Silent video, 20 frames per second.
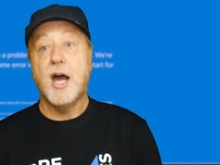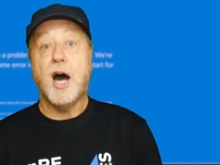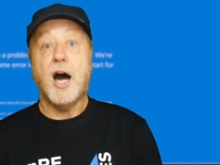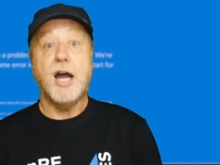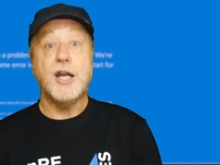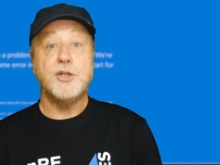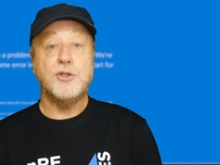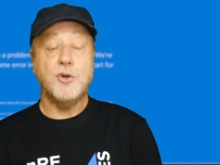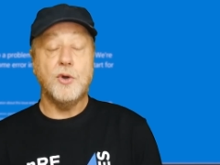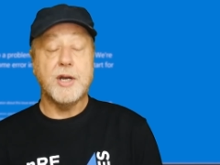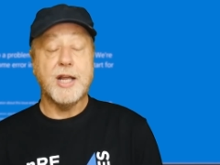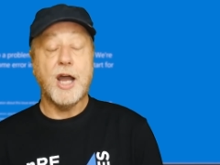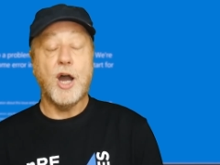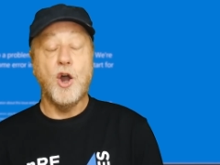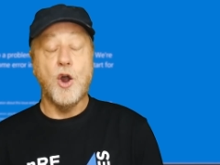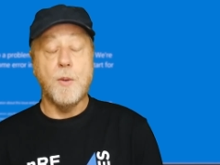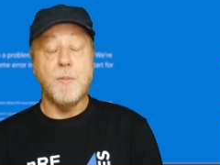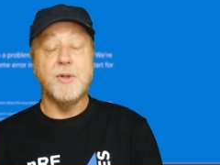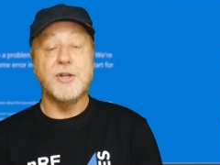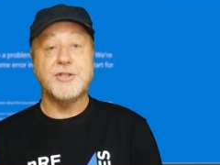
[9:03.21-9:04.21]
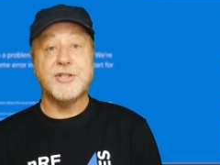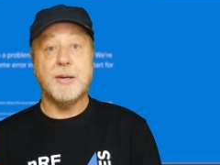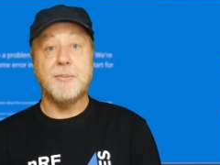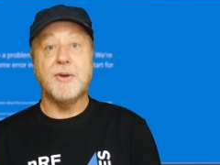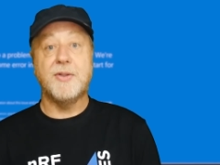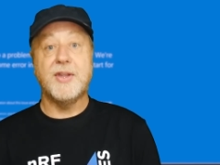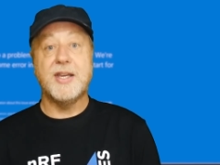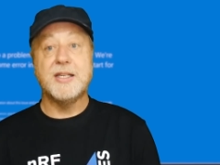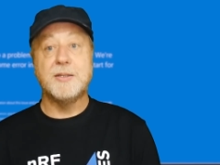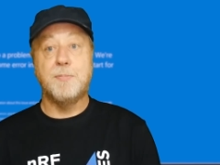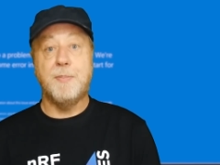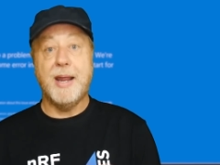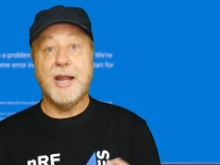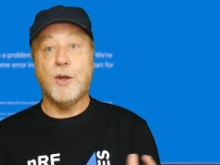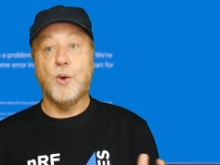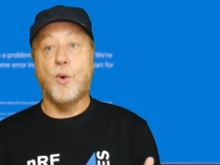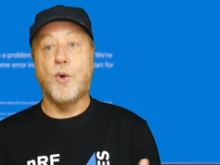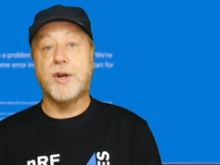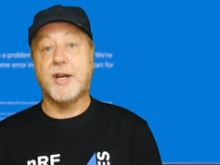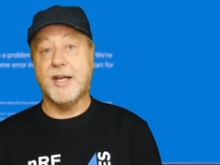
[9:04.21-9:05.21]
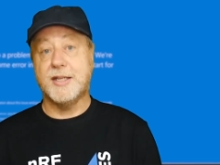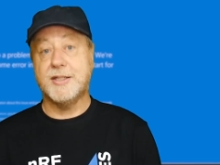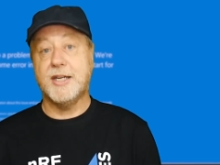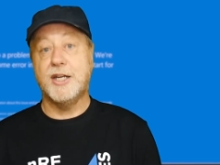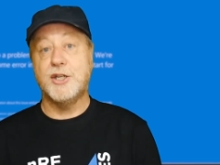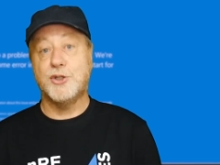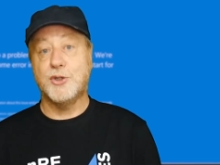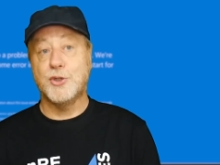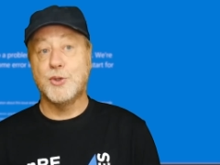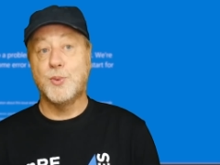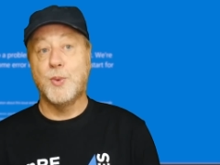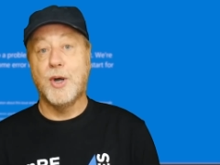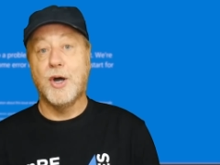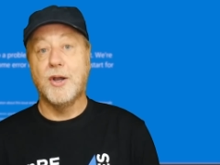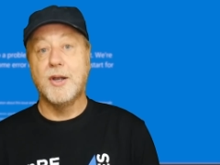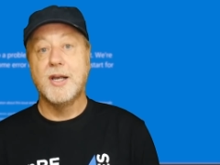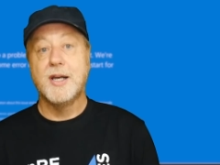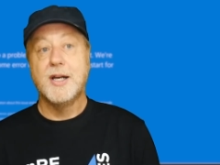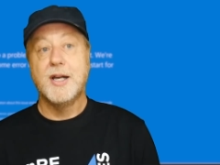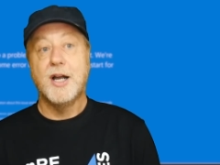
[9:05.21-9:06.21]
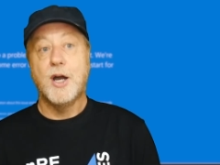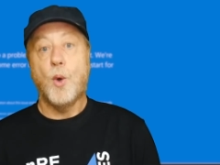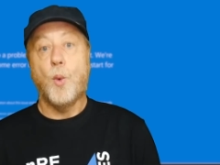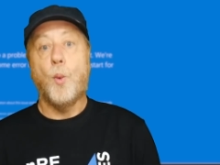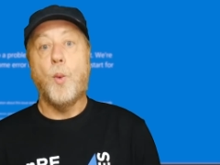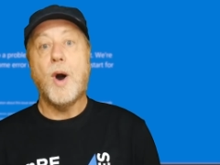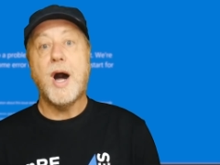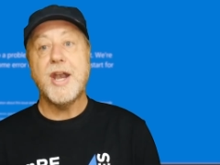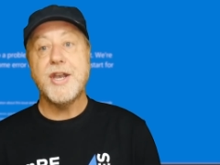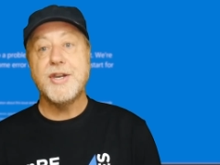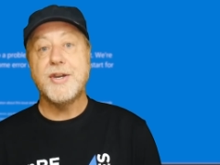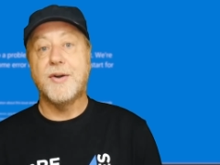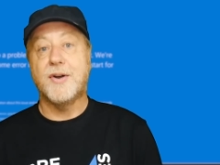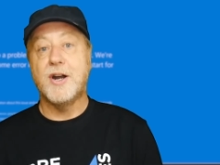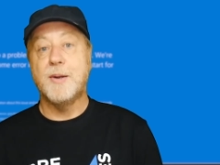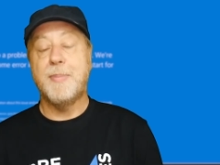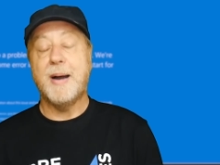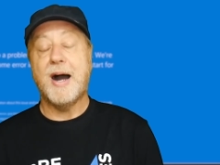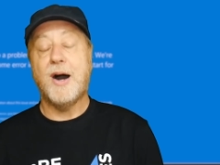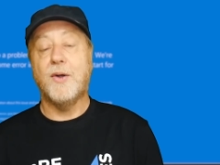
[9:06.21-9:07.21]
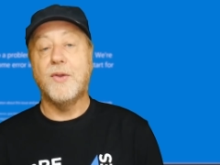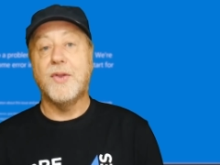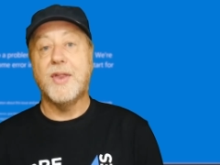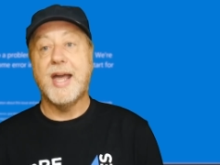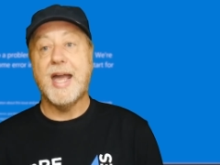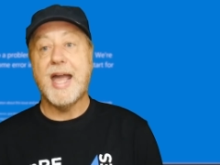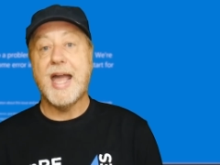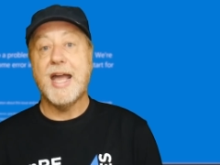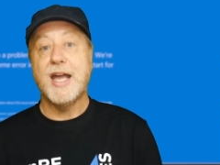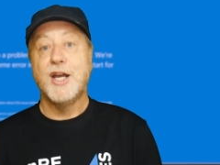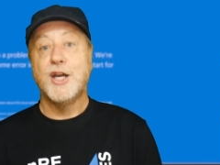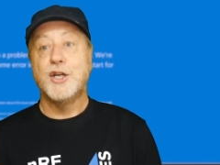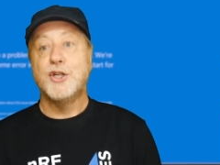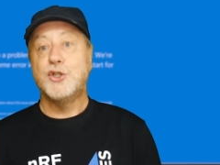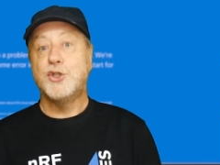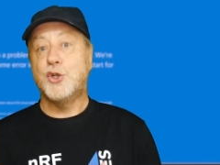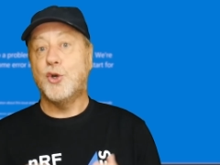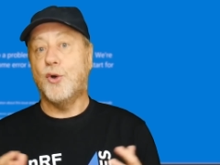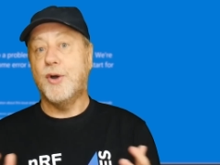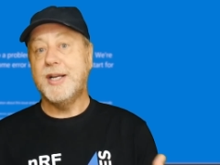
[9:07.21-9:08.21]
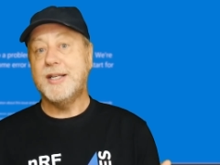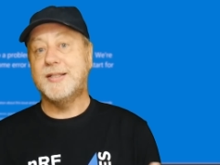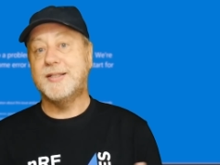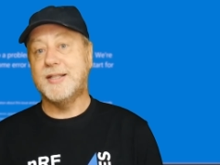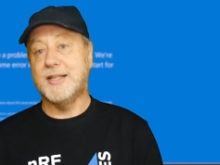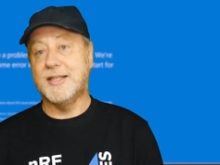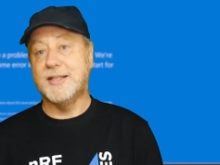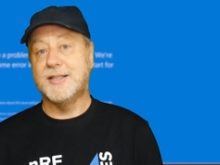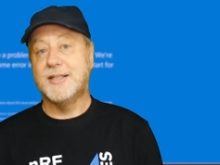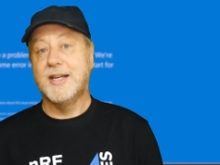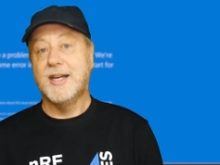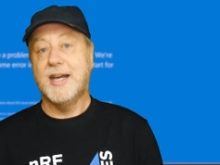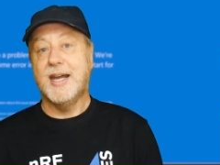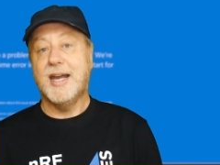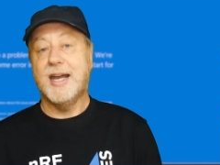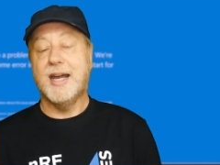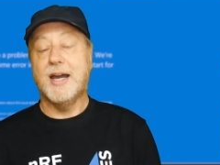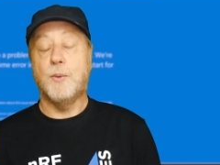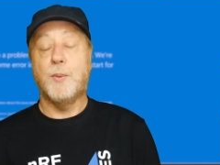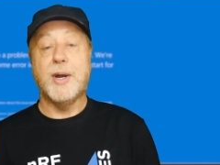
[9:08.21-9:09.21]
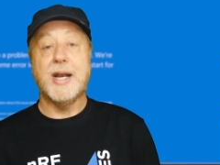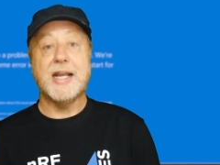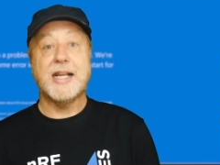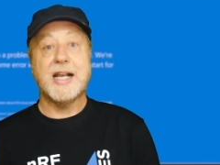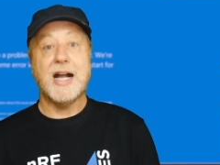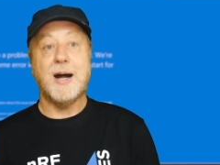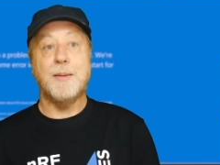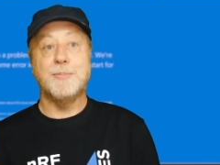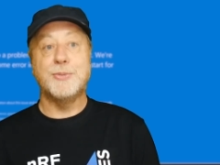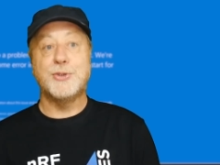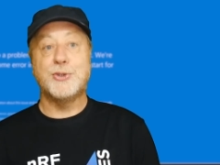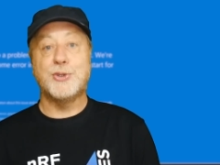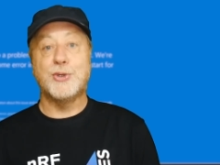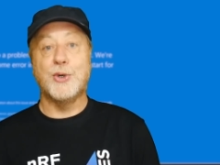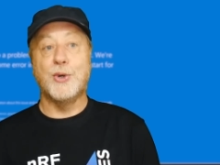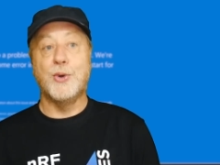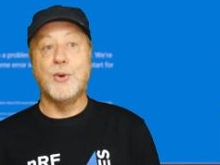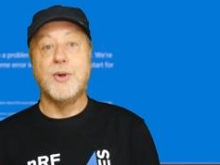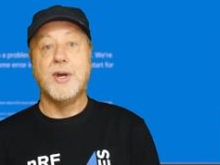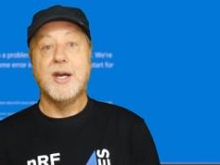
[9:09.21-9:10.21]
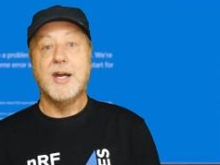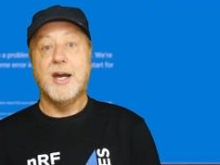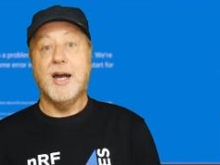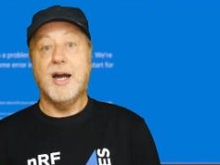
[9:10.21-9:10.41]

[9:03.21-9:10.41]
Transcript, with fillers: I surely hope that some of these big organizations will wonder about their choices when it comes to